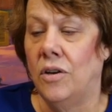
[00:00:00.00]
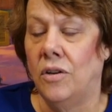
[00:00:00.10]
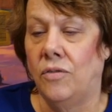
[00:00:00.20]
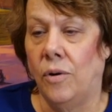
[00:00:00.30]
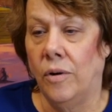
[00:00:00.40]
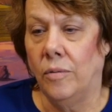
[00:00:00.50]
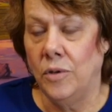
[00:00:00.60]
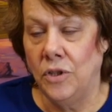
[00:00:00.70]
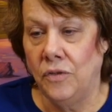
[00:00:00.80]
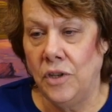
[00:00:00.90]
For
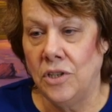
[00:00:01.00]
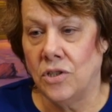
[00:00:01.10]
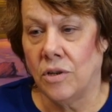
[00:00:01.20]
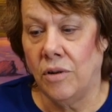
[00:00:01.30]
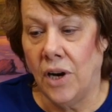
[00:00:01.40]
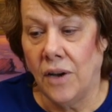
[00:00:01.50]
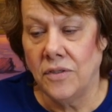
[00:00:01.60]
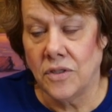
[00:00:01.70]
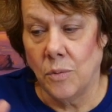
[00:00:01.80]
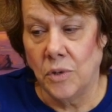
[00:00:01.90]
when you finish the
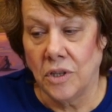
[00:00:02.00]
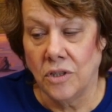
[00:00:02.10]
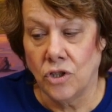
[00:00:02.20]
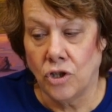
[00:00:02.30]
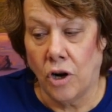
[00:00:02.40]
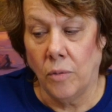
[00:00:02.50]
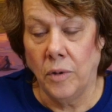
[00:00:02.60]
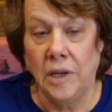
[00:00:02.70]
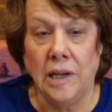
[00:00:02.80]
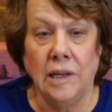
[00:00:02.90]
crafts, someone could start
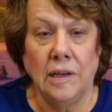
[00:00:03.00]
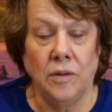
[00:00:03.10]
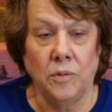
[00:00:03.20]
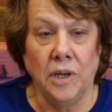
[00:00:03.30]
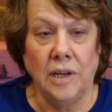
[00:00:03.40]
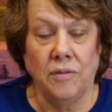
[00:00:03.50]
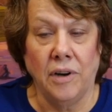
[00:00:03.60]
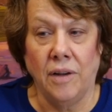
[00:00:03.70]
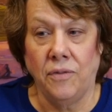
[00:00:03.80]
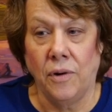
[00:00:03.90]
reading it and read ever
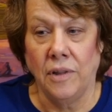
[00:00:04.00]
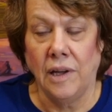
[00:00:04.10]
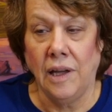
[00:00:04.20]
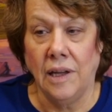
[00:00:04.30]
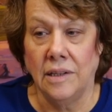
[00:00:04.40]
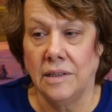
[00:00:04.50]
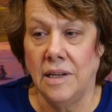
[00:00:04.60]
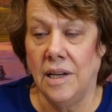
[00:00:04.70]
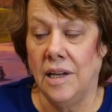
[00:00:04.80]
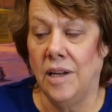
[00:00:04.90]
how far they can
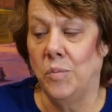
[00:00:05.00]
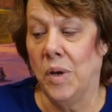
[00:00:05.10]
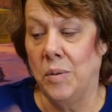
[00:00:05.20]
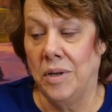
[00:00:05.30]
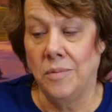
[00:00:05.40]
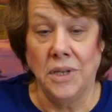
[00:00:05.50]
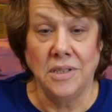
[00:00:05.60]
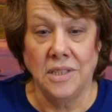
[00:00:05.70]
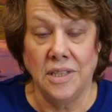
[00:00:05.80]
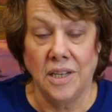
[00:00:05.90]
today, and maybe
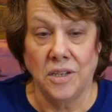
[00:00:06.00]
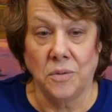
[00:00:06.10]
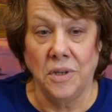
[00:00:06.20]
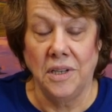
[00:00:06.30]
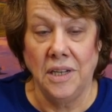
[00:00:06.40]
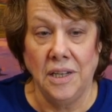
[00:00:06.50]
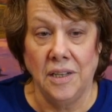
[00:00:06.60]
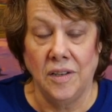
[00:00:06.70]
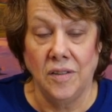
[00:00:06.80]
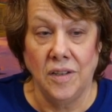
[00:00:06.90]
Wednesday they get to read
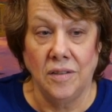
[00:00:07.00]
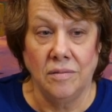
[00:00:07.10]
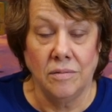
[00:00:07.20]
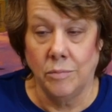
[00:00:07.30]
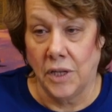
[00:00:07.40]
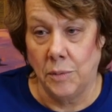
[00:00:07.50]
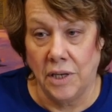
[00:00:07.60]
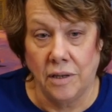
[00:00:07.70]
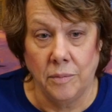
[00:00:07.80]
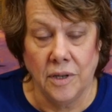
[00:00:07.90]
again, and then they may
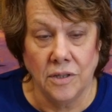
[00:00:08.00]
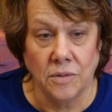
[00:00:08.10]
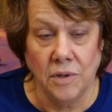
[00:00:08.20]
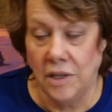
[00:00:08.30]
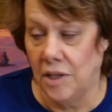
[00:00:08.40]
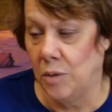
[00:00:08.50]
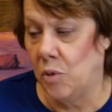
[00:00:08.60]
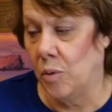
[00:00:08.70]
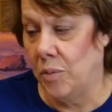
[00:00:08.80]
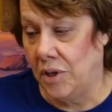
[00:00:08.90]
not get to read
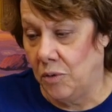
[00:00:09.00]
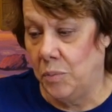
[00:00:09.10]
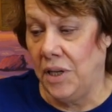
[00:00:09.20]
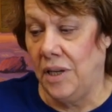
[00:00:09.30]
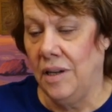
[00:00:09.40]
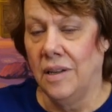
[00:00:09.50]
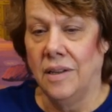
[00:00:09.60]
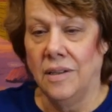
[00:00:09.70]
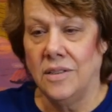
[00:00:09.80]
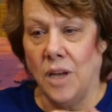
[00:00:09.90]
anymore. But it would be
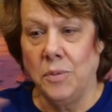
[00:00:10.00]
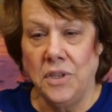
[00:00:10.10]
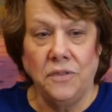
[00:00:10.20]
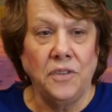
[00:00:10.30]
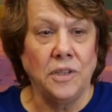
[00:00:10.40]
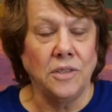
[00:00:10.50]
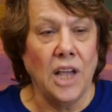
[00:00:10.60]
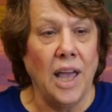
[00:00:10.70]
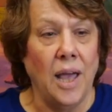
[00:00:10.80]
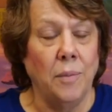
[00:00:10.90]
something to fill
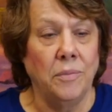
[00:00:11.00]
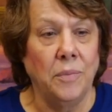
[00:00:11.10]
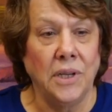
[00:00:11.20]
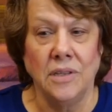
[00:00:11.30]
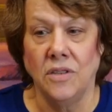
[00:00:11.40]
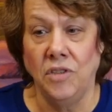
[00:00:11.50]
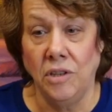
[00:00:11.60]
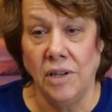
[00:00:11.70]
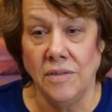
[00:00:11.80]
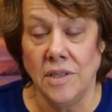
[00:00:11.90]
time, because if you
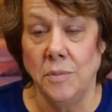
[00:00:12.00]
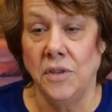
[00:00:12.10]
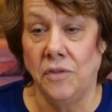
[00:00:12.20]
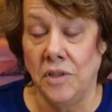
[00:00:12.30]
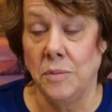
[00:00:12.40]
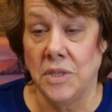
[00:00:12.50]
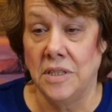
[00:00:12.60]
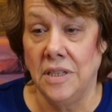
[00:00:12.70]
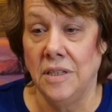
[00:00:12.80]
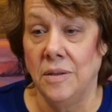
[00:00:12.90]
don't have something for them to
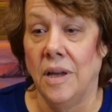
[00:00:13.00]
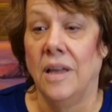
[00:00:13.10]
do,